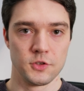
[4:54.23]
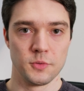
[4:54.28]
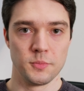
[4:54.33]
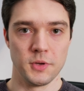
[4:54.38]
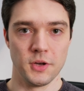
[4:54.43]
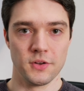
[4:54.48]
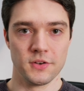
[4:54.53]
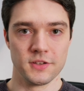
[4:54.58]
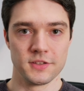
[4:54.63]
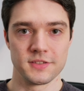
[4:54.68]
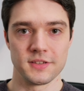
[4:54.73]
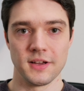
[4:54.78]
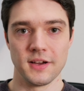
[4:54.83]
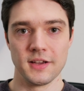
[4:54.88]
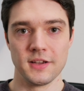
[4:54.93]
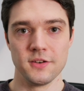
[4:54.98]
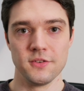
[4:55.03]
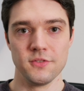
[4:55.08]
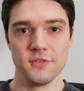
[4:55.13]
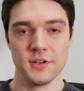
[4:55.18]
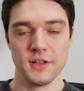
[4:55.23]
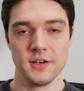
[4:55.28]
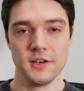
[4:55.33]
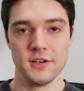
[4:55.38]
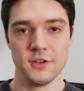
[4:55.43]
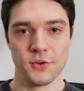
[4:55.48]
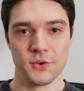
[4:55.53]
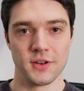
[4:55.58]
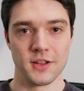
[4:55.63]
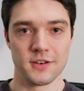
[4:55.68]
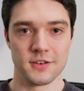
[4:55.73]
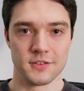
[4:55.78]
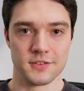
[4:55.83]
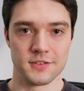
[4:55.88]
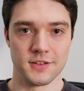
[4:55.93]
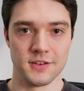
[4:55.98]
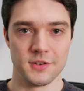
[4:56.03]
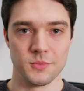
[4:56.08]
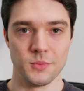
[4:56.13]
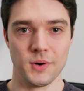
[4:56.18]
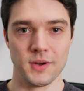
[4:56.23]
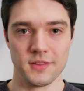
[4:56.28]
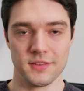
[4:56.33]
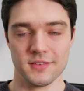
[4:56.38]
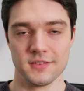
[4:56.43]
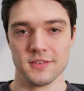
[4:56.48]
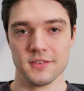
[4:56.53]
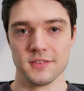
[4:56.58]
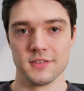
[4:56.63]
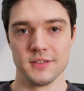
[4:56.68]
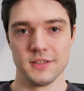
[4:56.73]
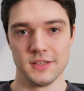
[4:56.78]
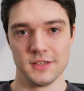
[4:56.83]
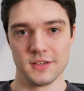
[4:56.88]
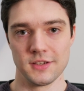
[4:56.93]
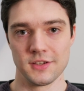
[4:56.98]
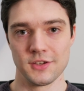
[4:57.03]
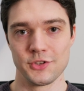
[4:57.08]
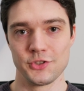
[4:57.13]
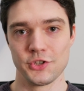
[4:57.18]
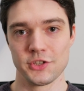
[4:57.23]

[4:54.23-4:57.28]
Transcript: To be honest, I really don't understand why this is needed.